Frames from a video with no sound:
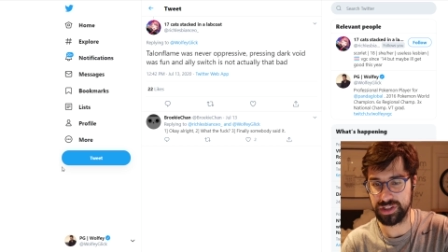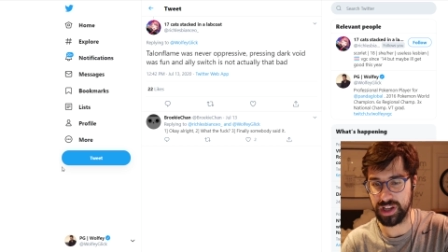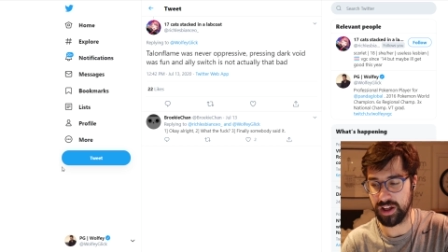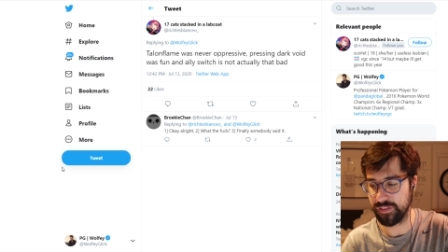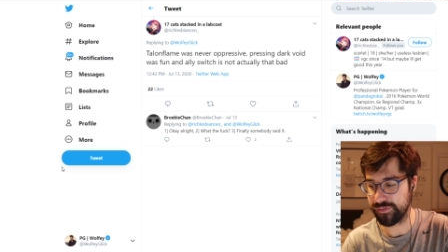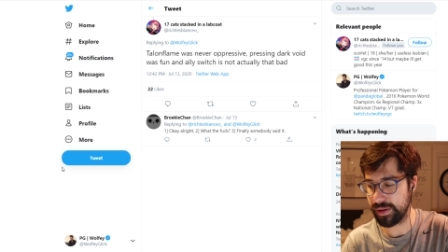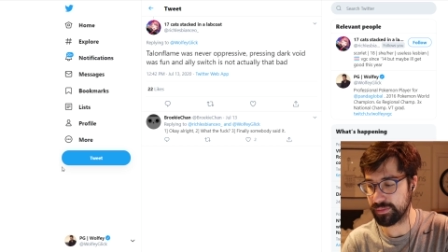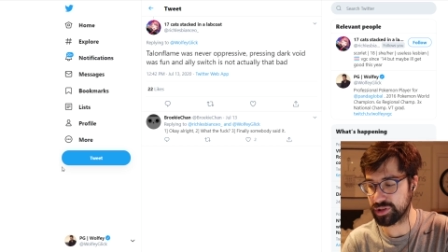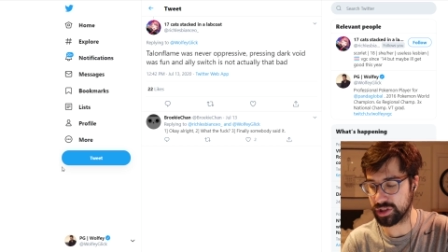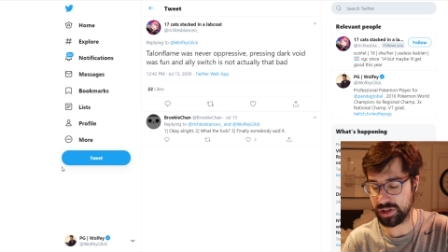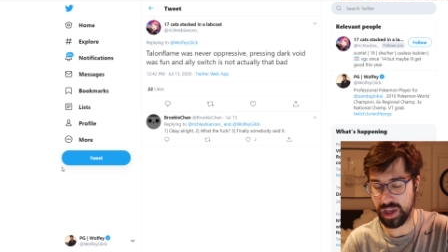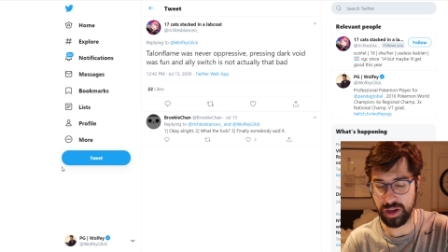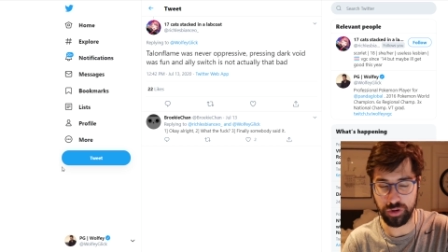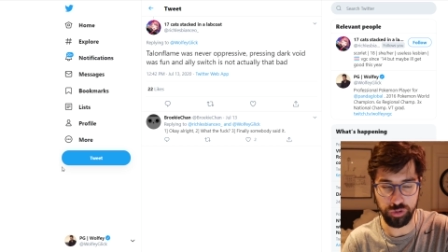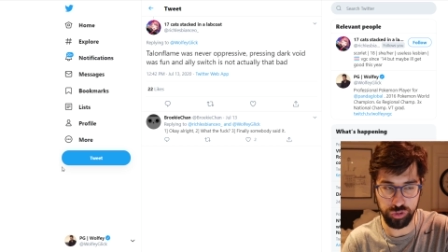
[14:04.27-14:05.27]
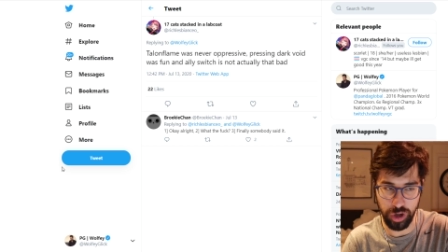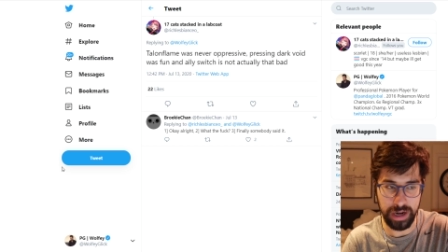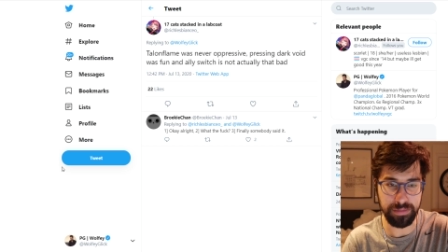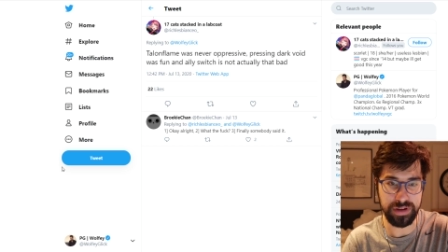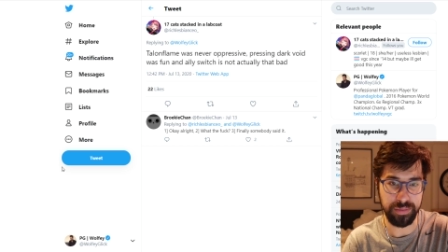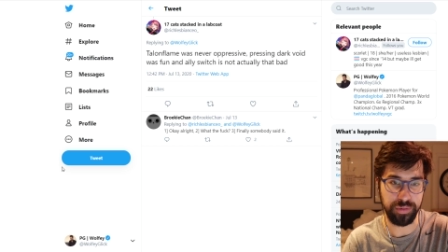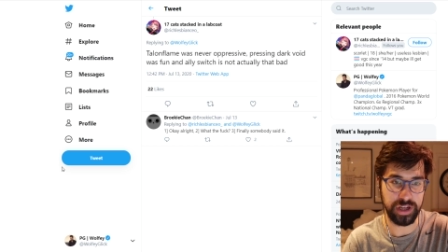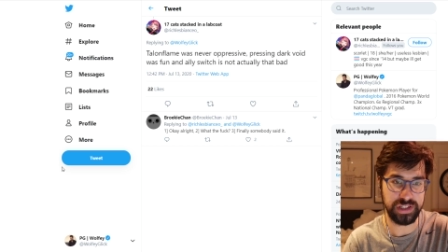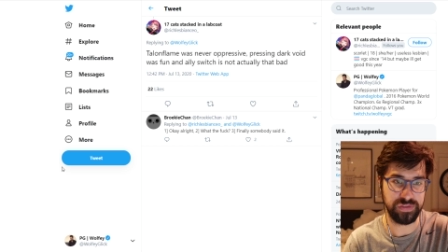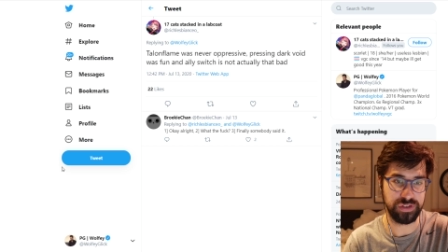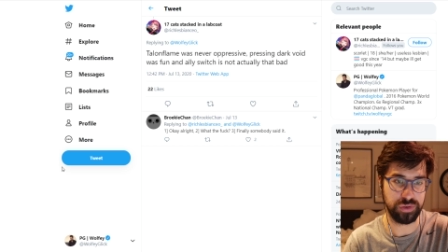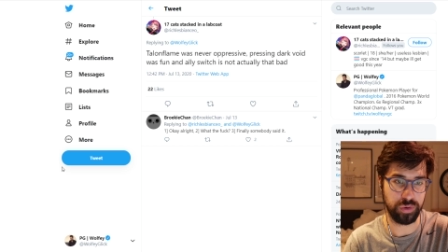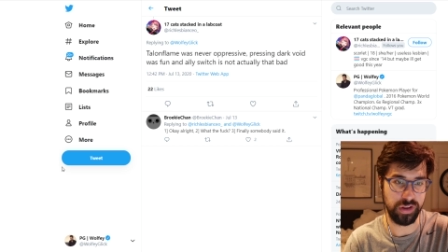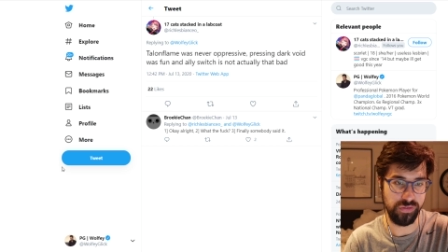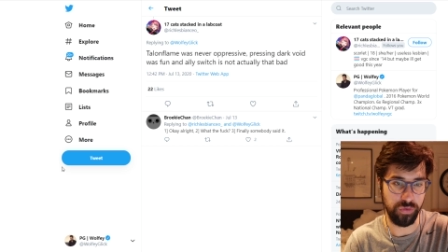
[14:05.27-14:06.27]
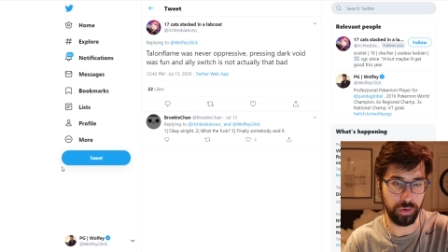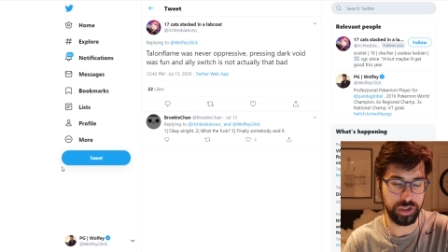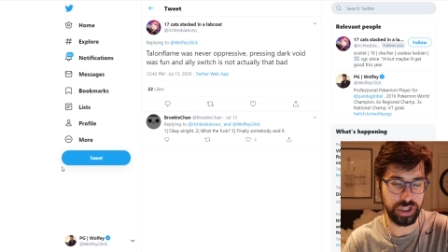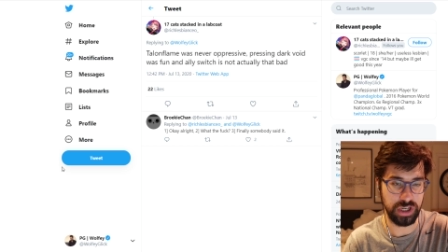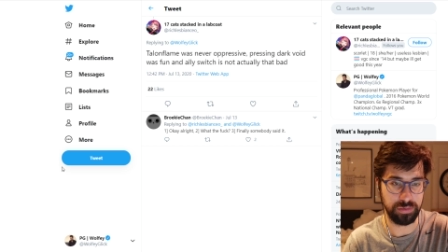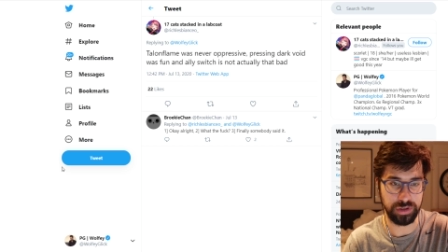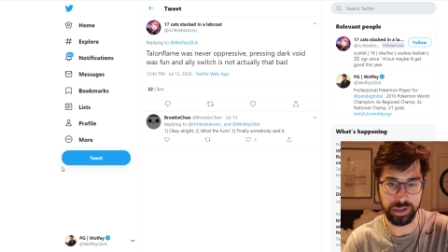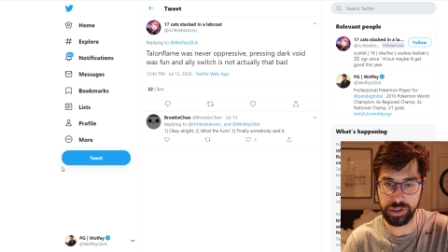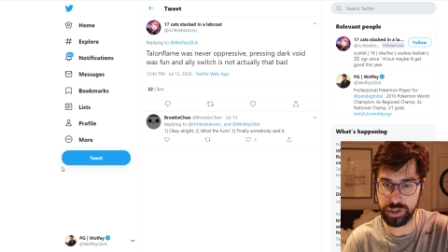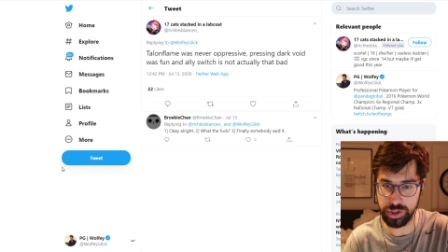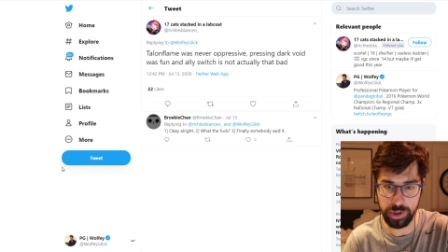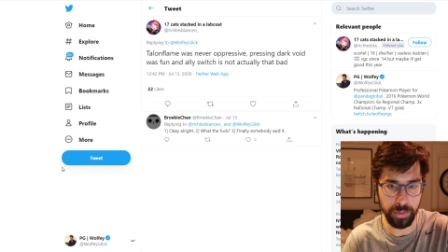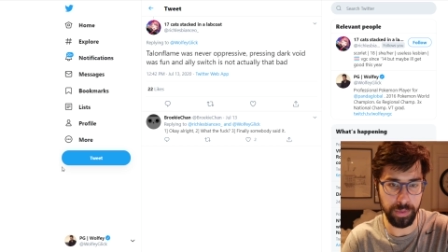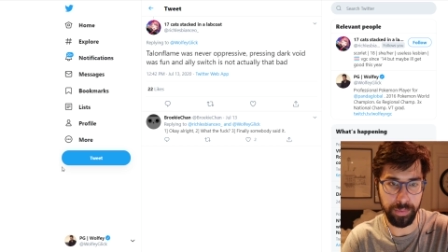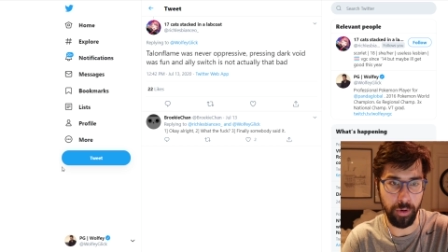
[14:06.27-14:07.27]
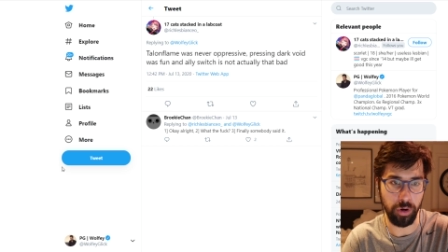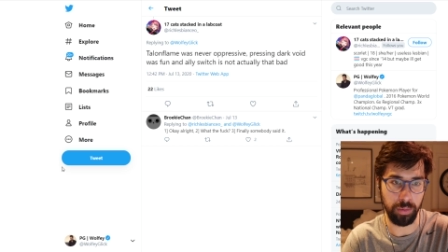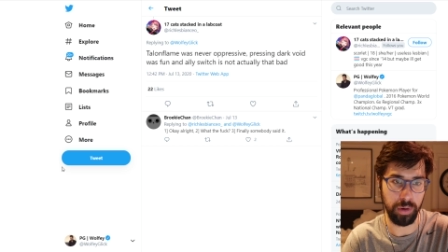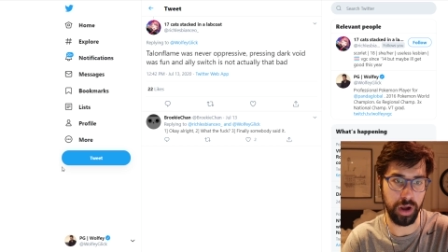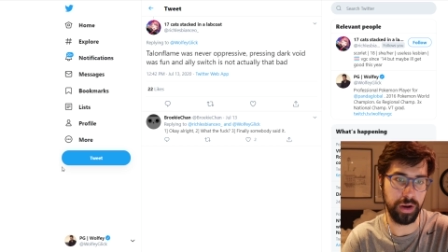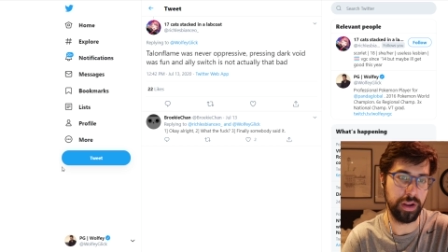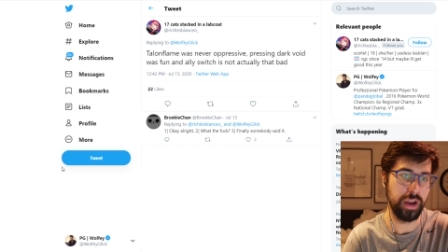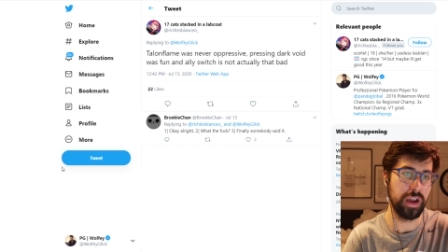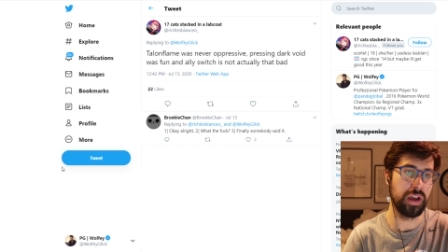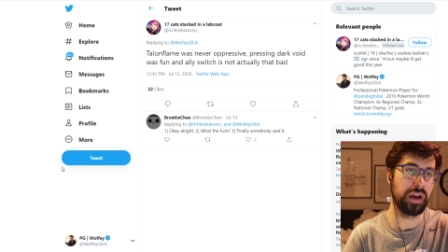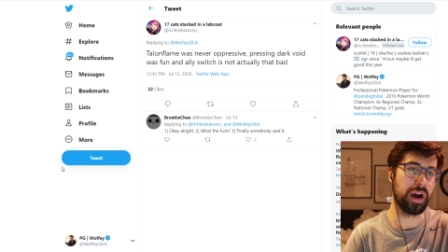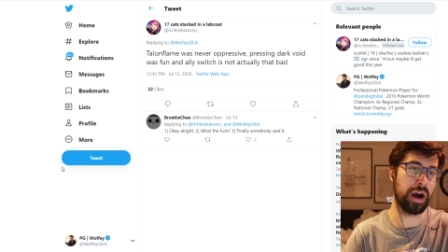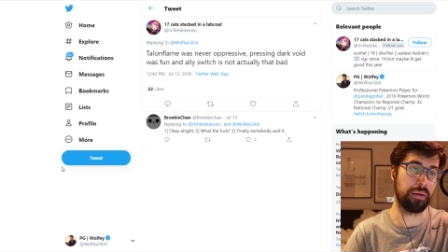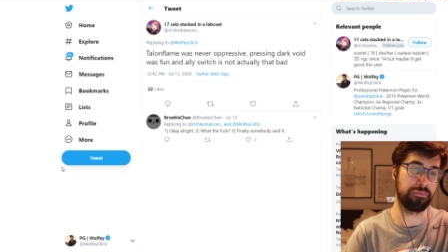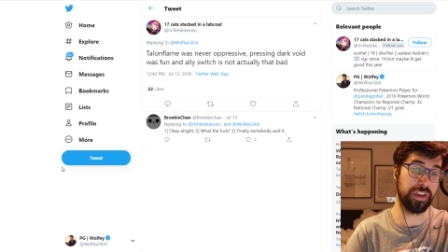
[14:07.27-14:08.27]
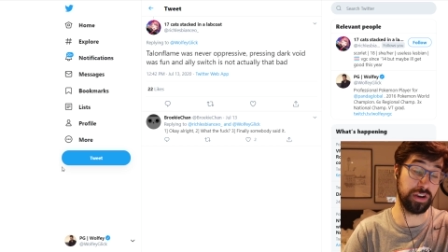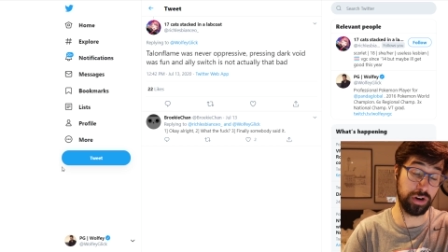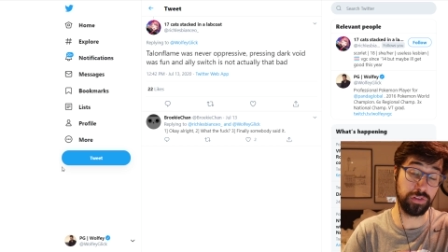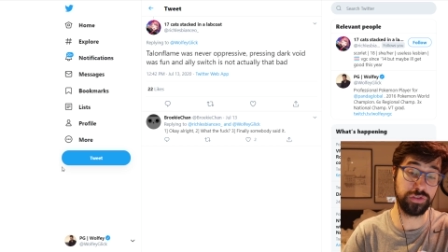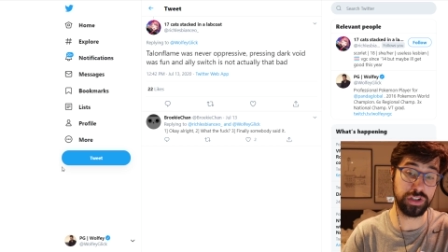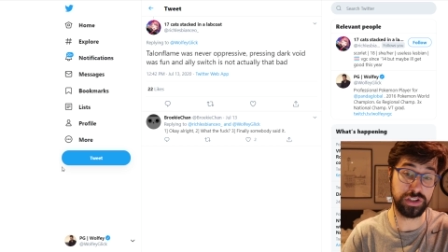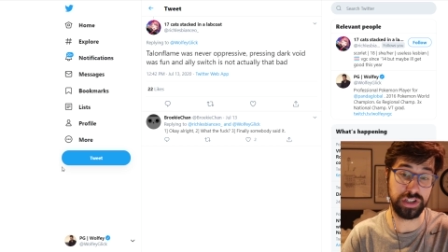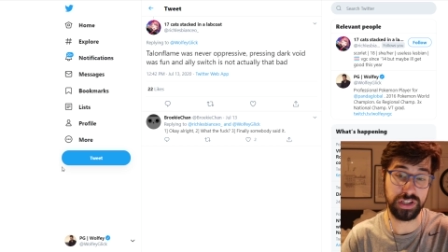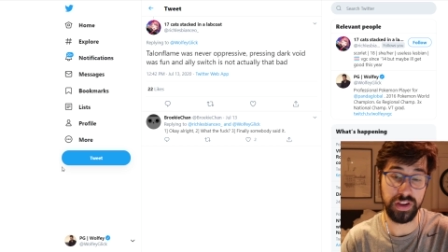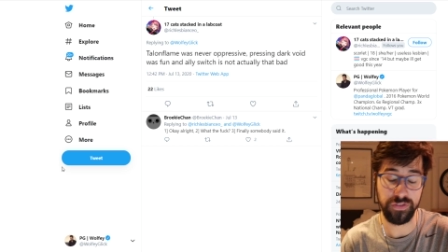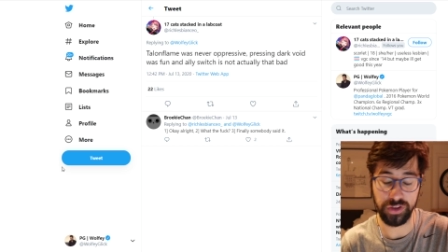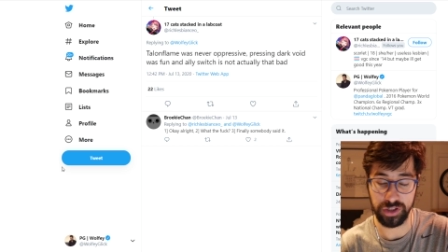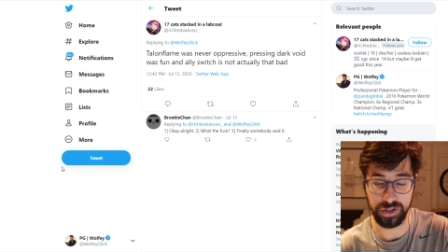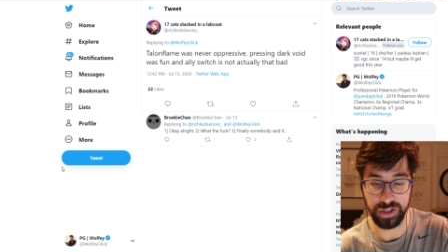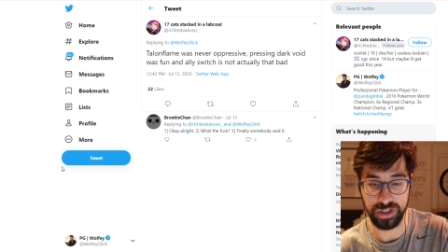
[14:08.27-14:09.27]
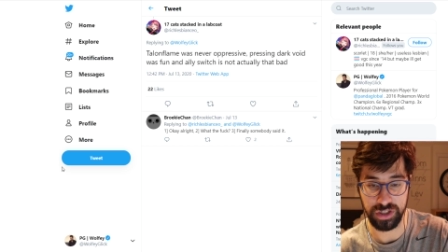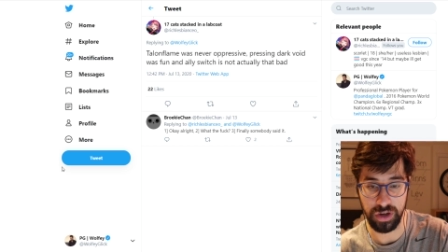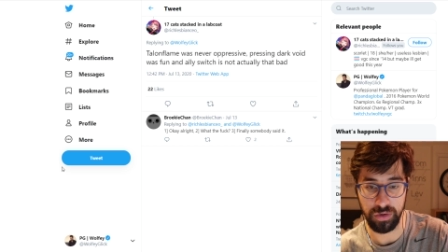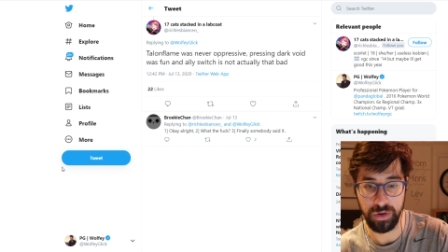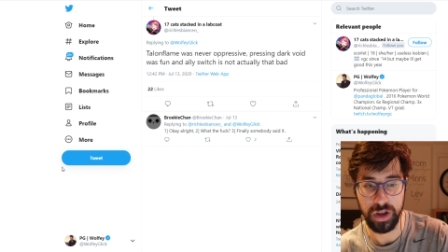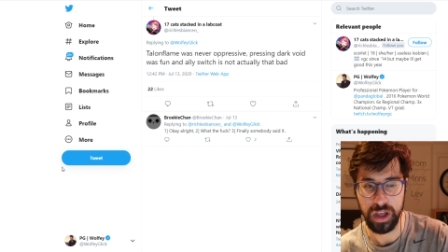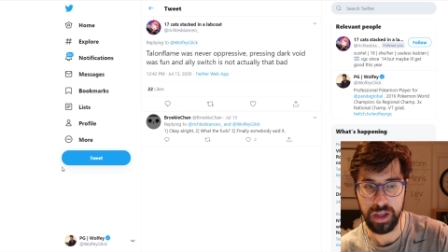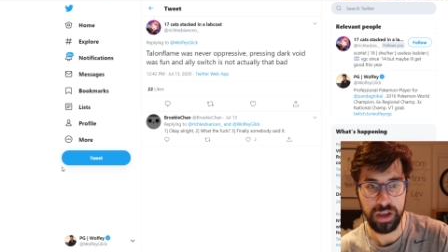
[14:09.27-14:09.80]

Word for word: Talonflame was incredibly oppressive in 2014. It was a stupid Pokemon. Um, they nerfed it significantly, so...